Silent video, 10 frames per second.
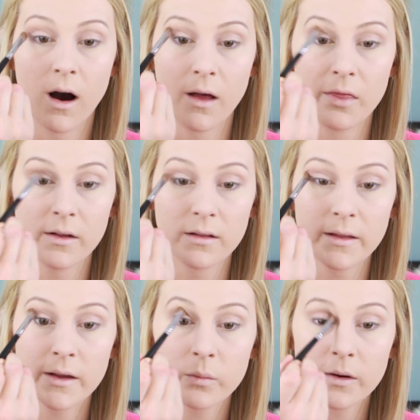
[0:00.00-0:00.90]
On the
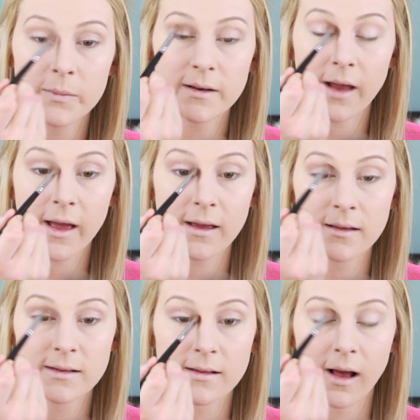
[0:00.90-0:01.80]
lid would be nice,